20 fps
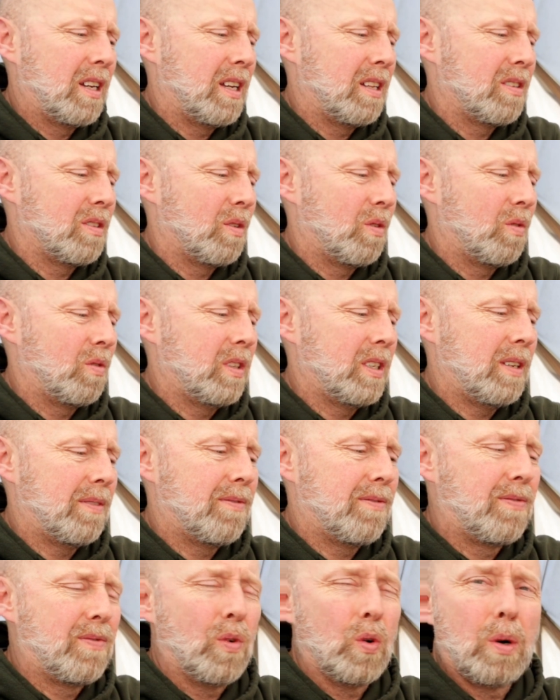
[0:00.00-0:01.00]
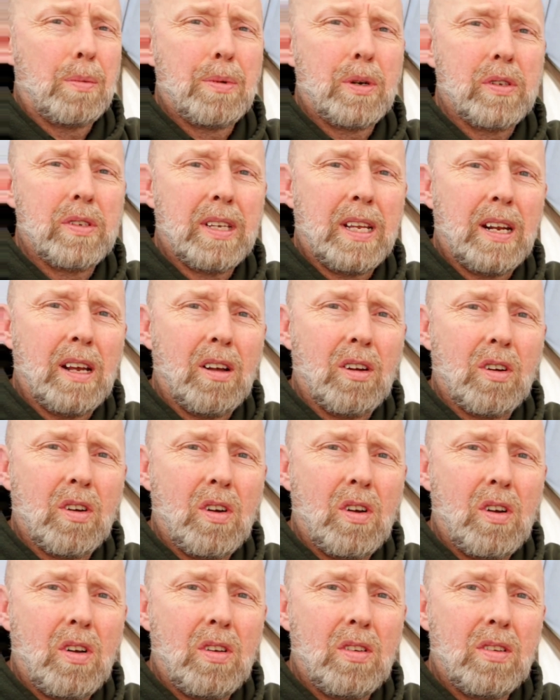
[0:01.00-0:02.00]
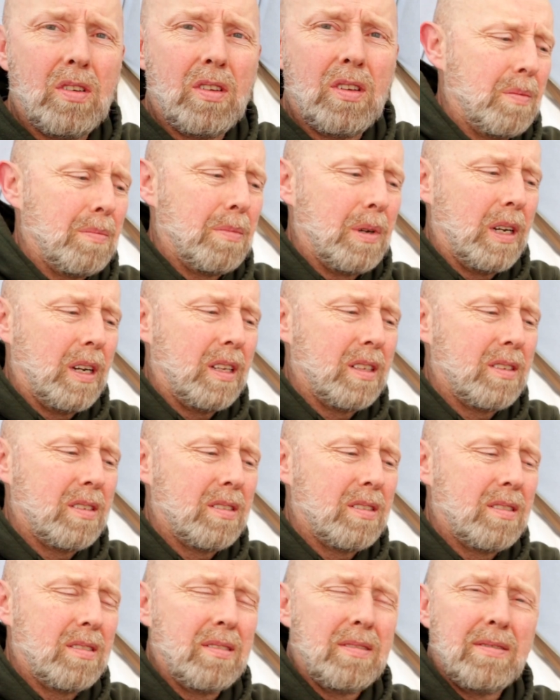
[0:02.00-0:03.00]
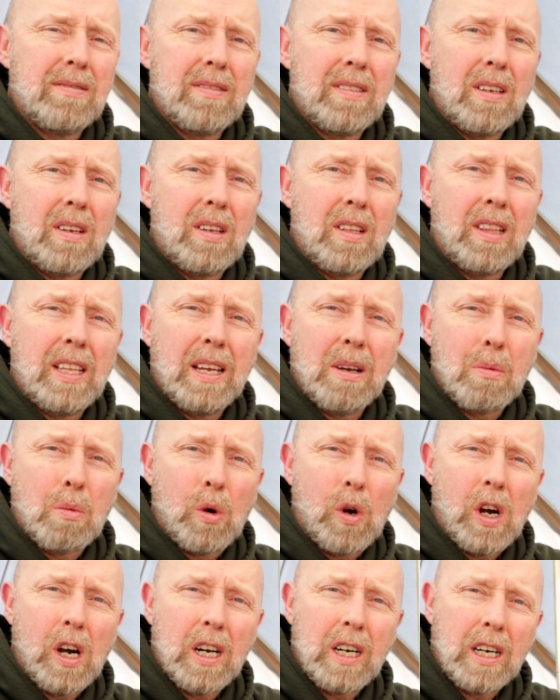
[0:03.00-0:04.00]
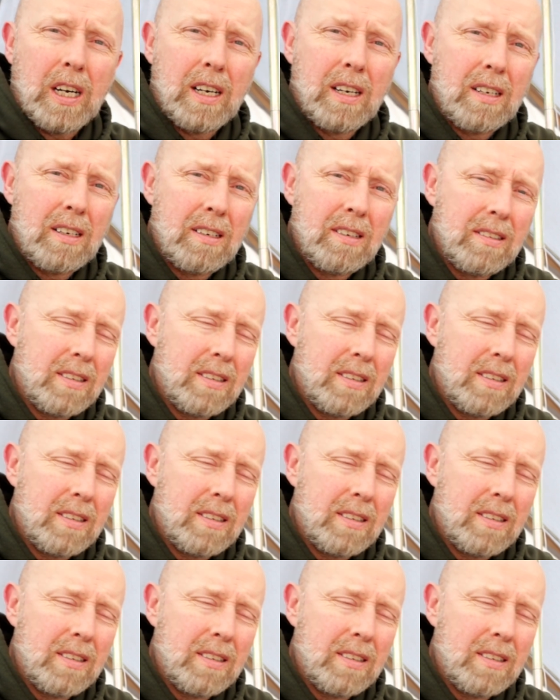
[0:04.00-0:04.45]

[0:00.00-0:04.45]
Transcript: It's only 4% alcohol, but it's like water.